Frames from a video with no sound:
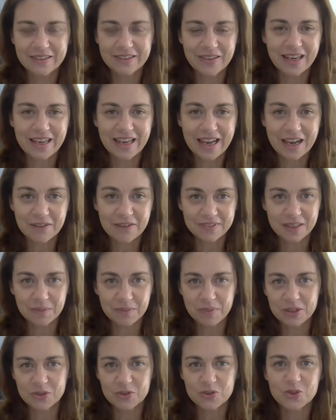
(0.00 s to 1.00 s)
and I have
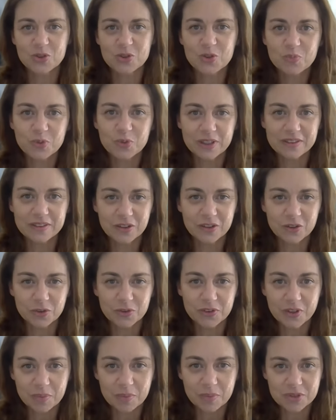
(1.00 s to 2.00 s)
10 minutes to present
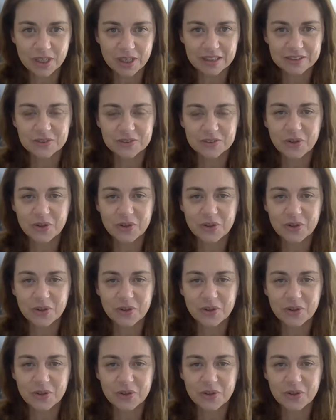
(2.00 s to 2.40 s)
the subject.